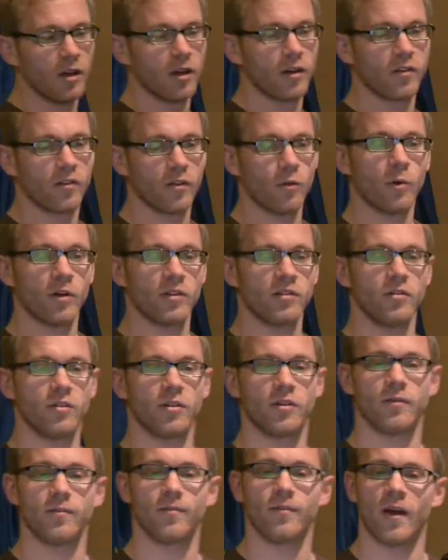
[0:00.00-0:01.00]
So what you
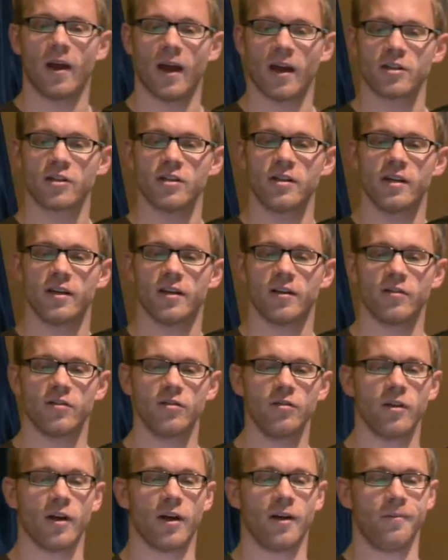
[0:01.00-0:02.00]
actually can
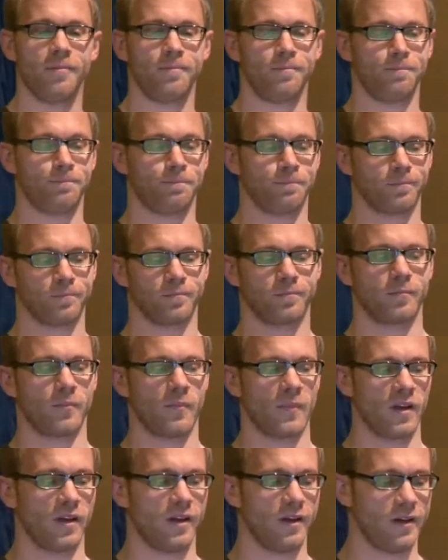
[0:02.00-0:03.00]
do then
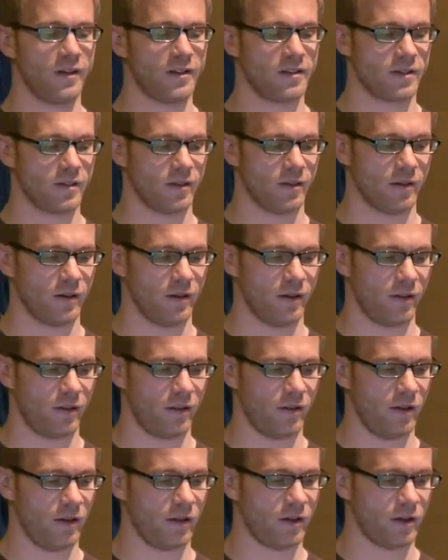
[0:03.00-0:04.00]
is, I
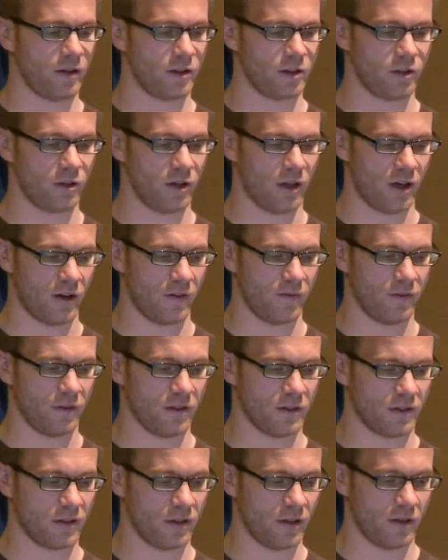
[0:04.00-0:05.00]
think I should have
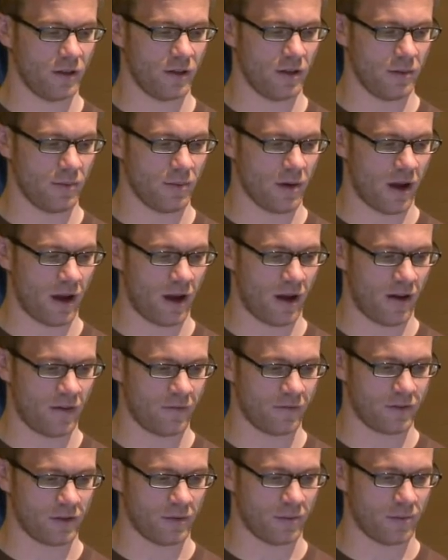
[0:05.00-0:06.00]
this in the
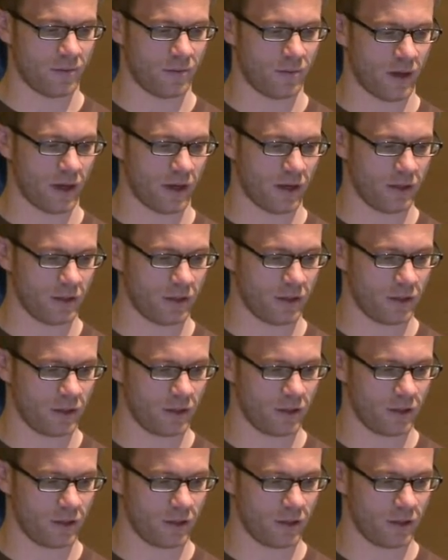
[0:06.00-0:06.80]
after package.